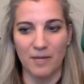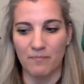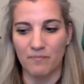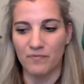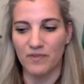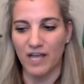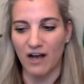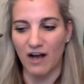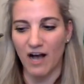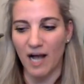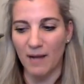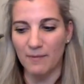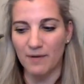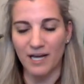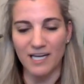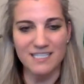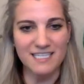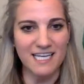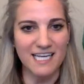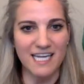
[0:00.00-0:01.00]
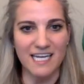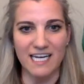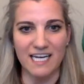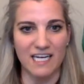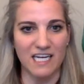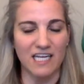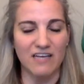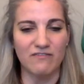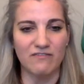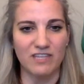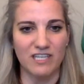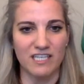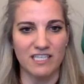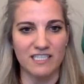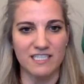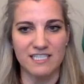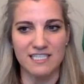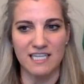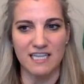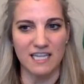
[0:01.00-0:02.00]
Now, I'm not taking any of
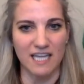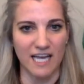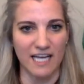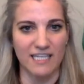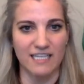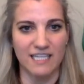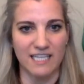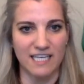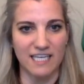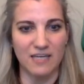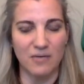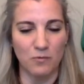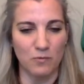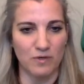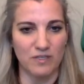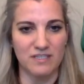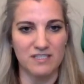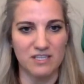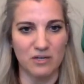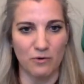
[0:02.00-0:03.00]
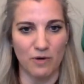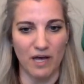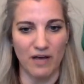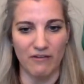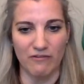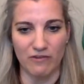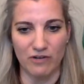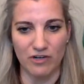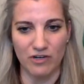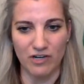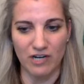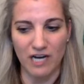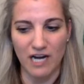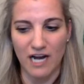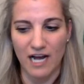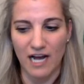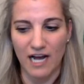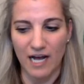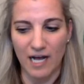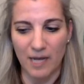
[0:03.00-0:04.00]
this lightly whatsoever.
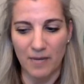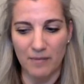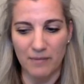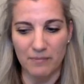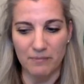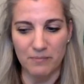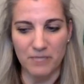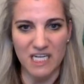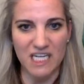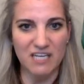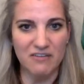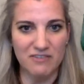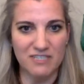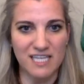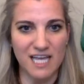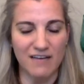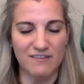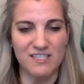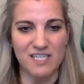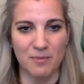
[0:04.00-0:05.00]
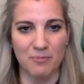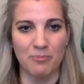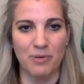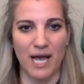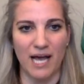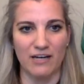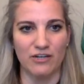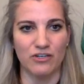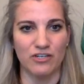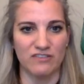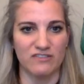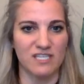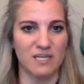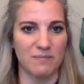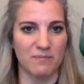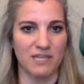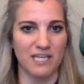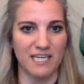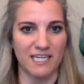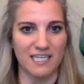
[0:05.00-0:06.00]
Many of us have some pattern of
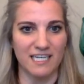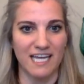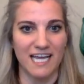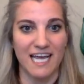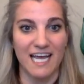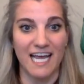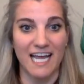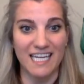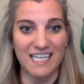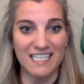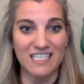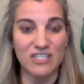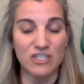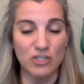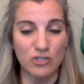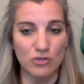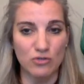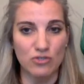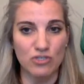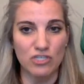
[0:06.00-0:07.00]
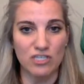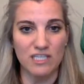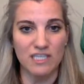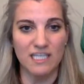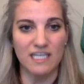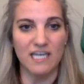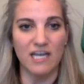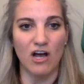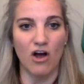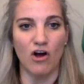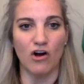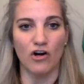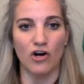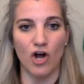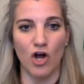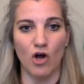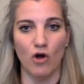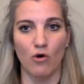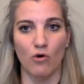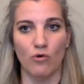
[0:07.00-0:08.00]
something, and it's usually our
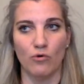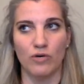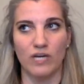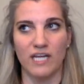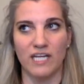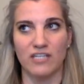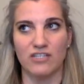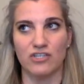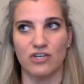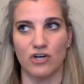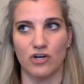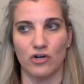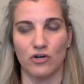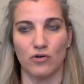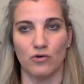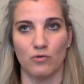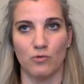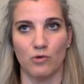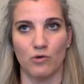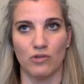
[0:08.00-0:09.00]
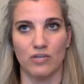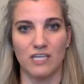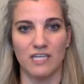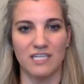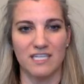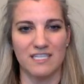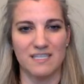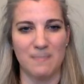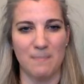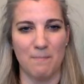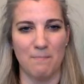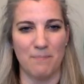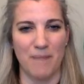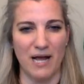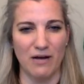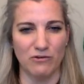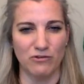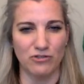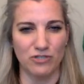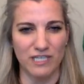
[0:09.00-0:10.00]
own internal worthiness
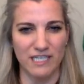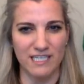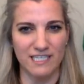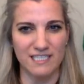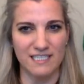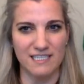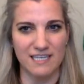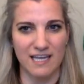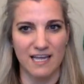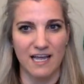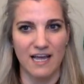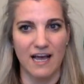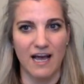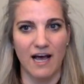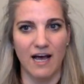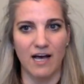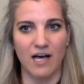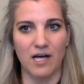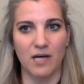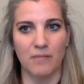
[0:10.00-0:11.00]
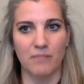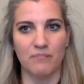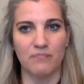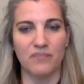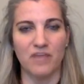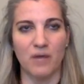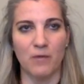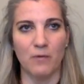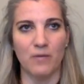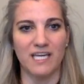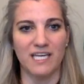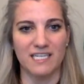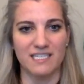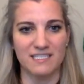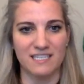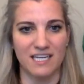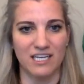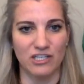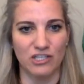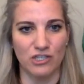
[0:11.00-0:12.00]
boundaries that we
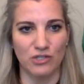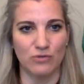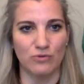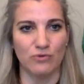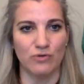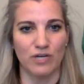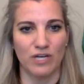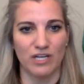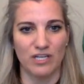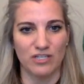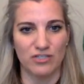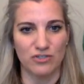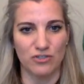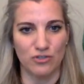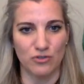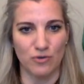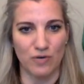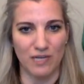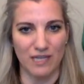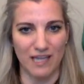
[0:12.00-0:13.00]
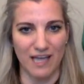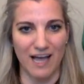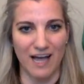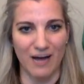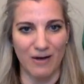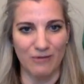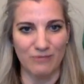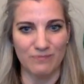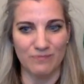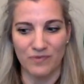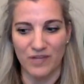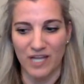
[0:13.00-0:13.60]
continue to allow.